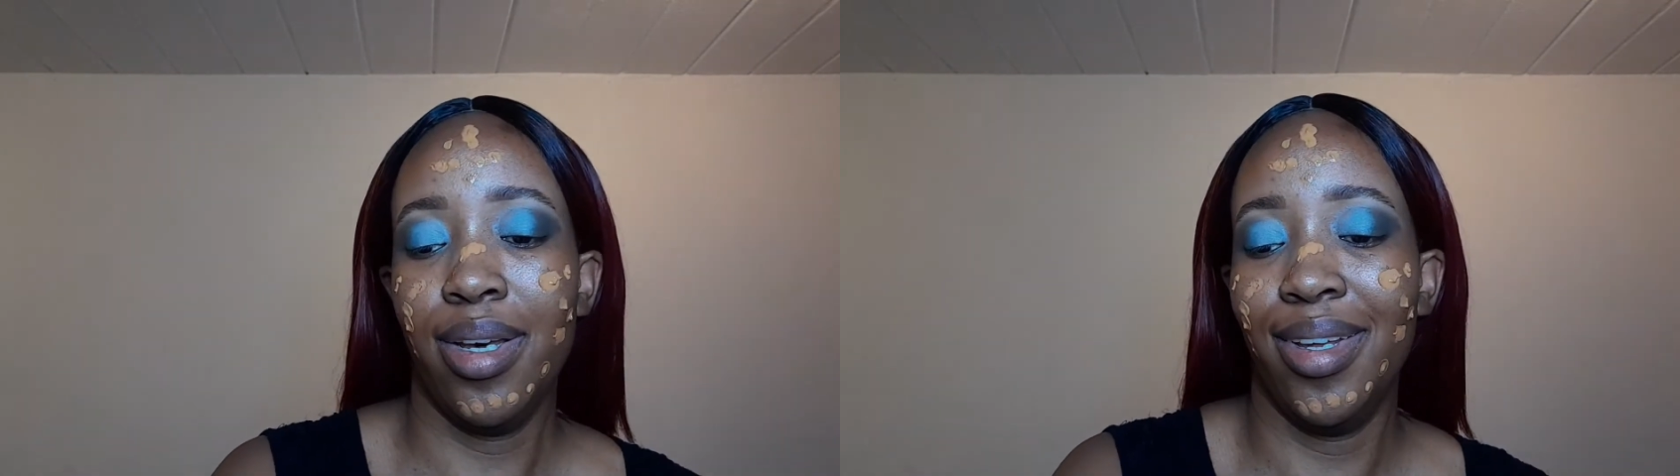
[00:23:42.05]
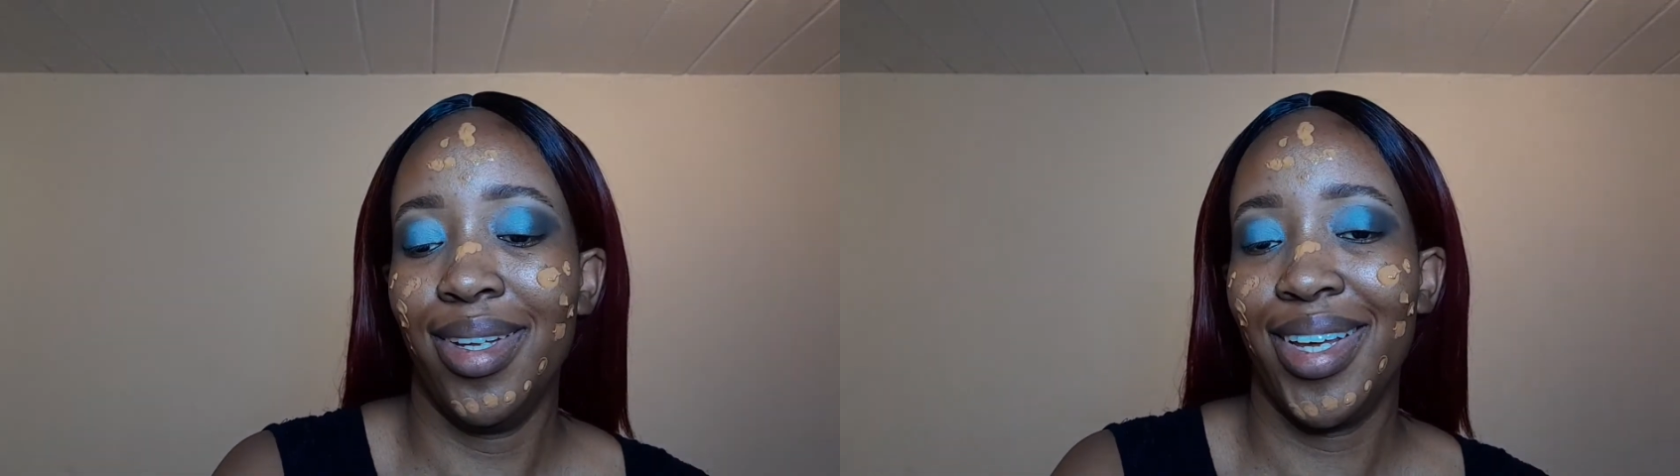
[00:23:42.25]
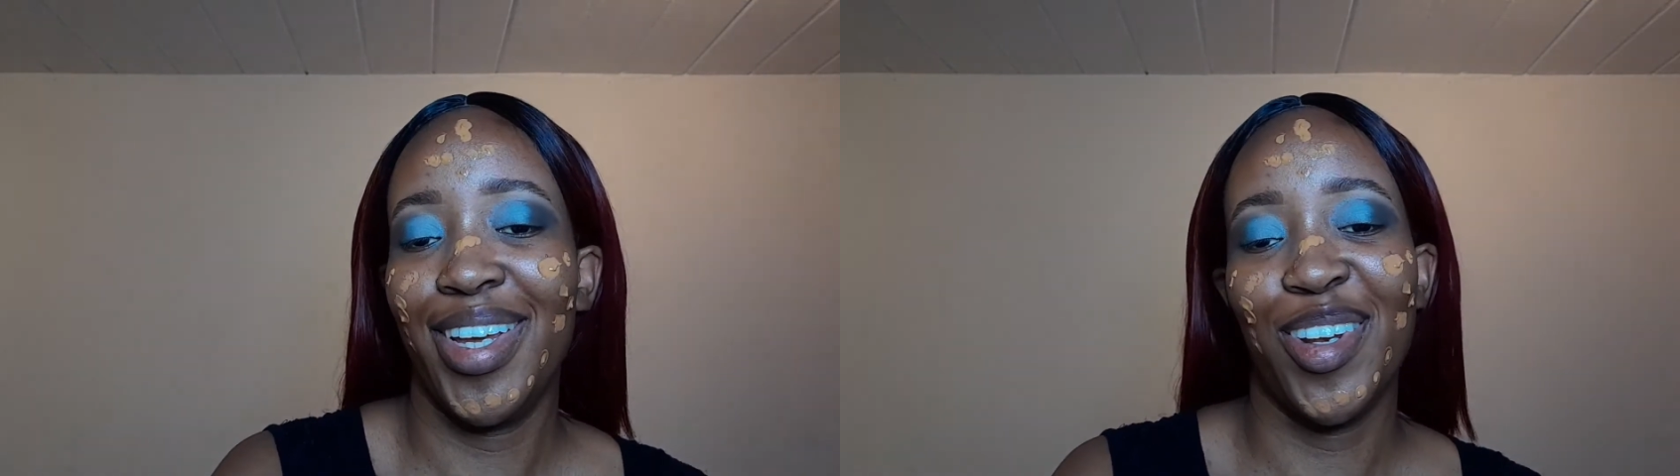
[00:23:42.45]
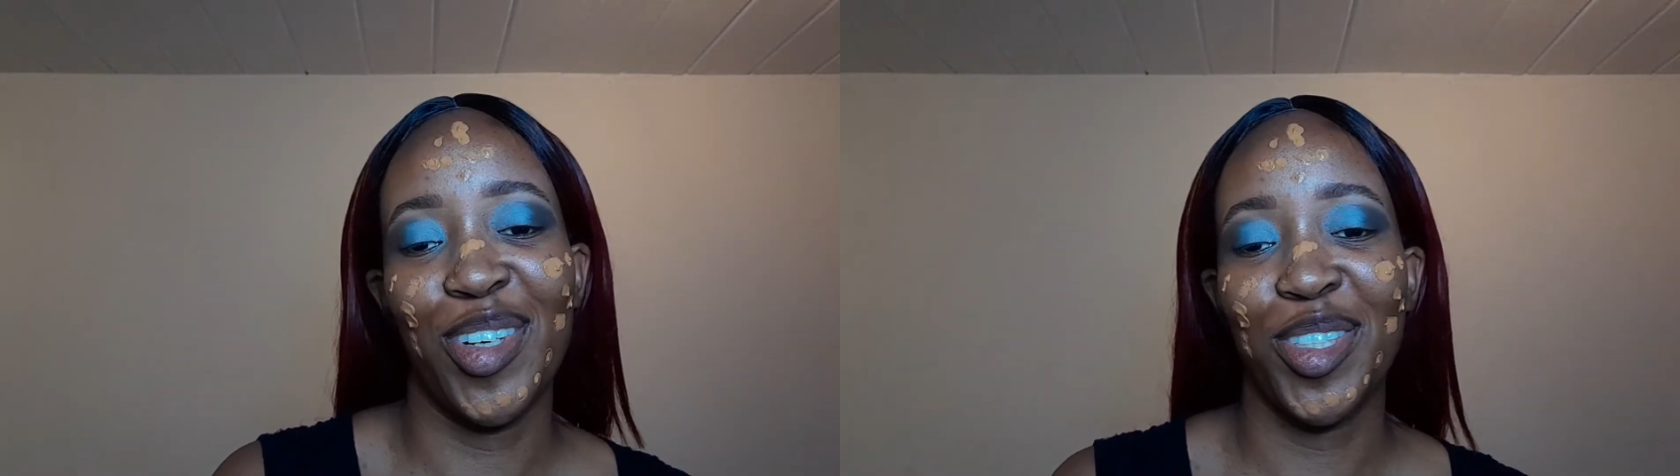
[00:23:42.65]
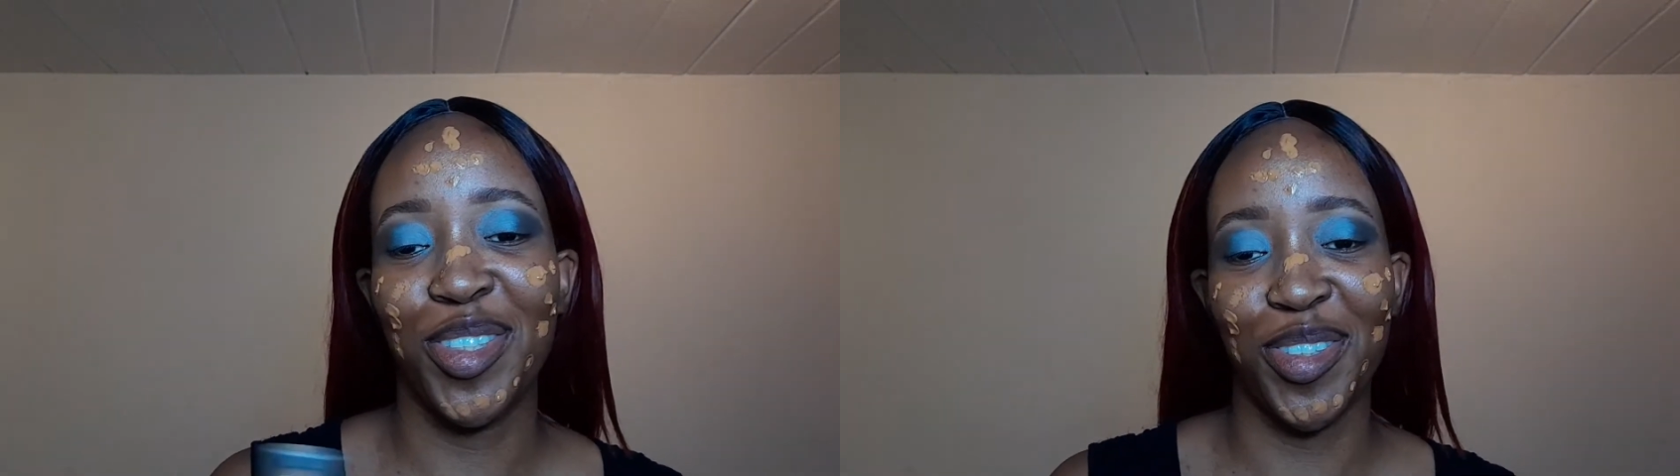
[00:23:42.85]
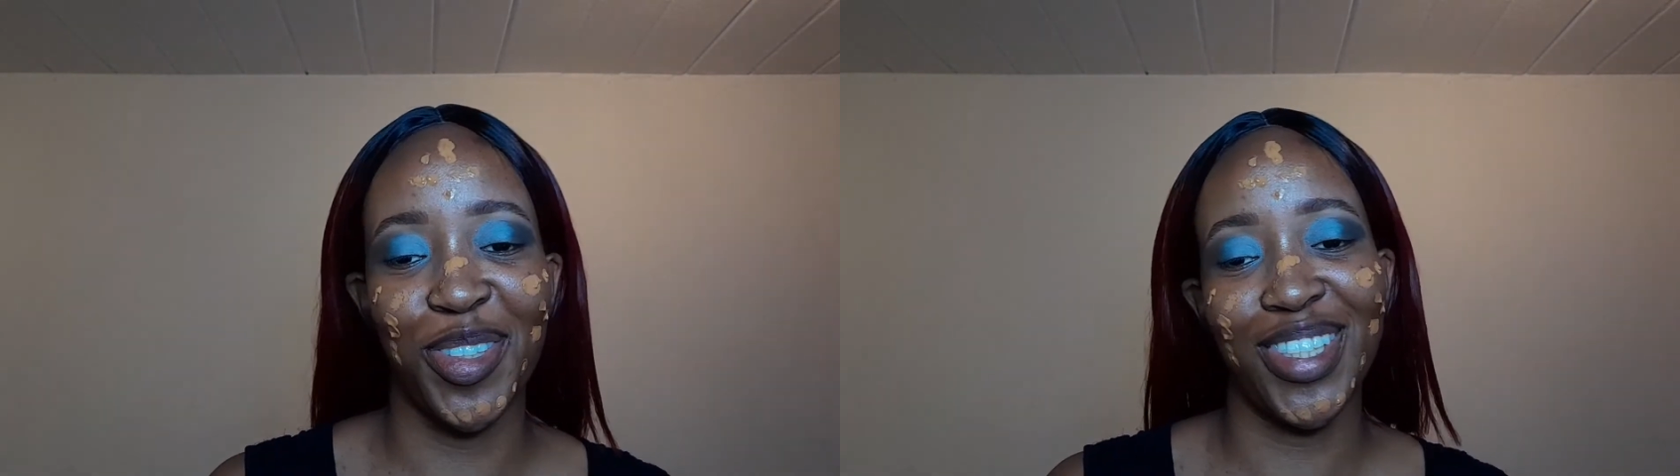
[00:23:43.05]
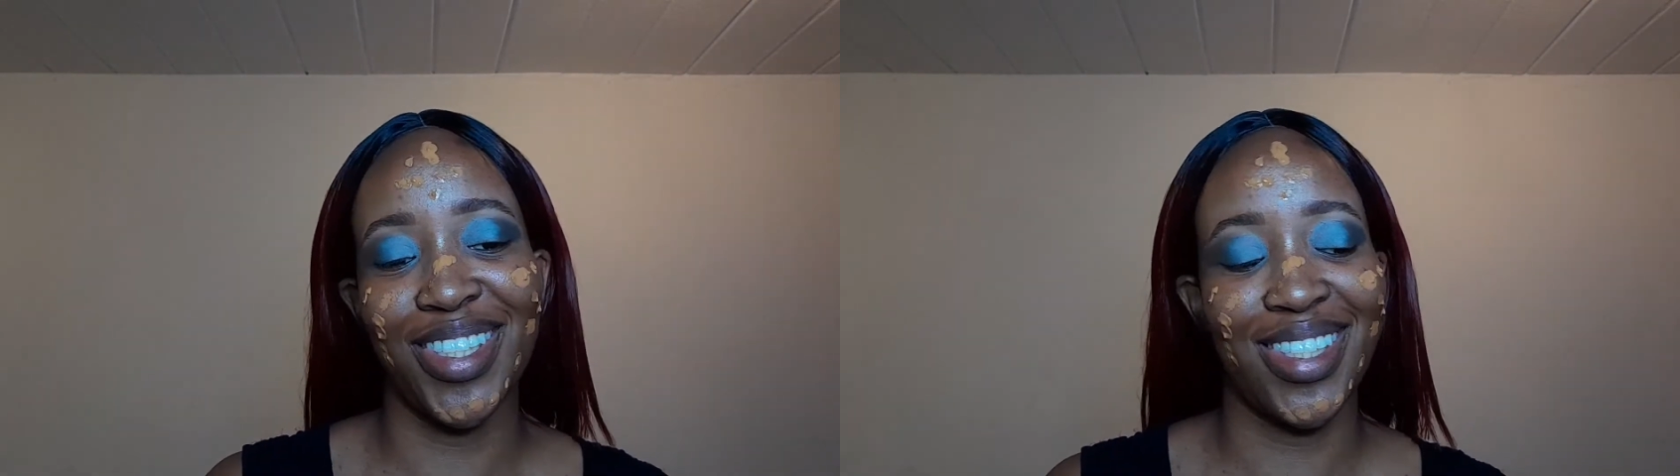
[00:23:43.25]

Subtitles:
He looks short.